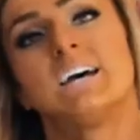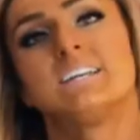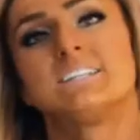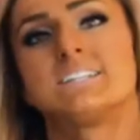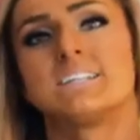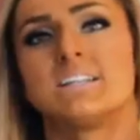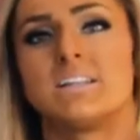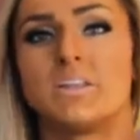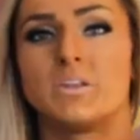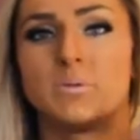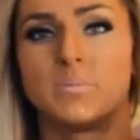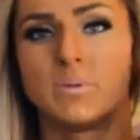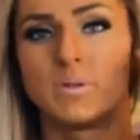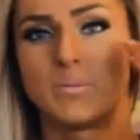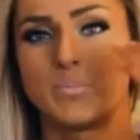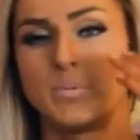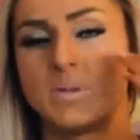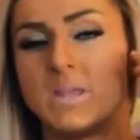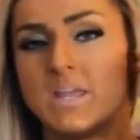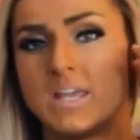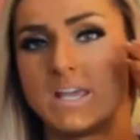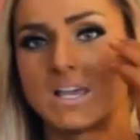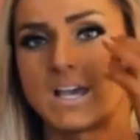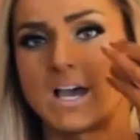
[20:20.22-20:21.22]
I did a little bit of
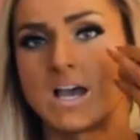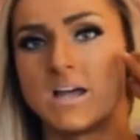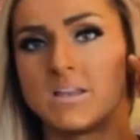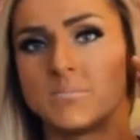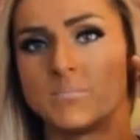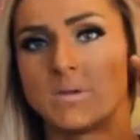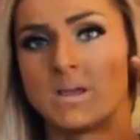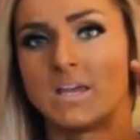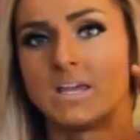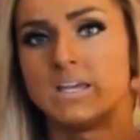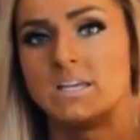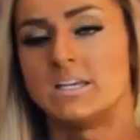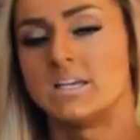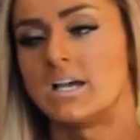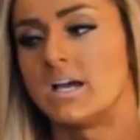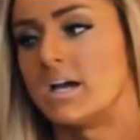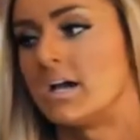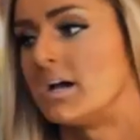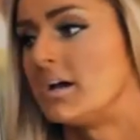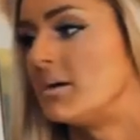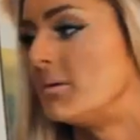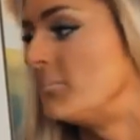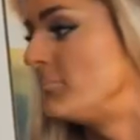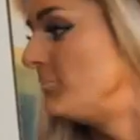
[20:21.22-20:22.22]
pink on my
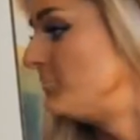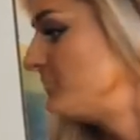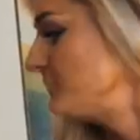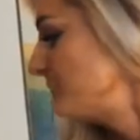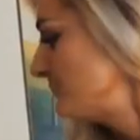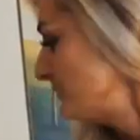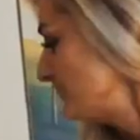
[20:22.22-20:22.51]
um,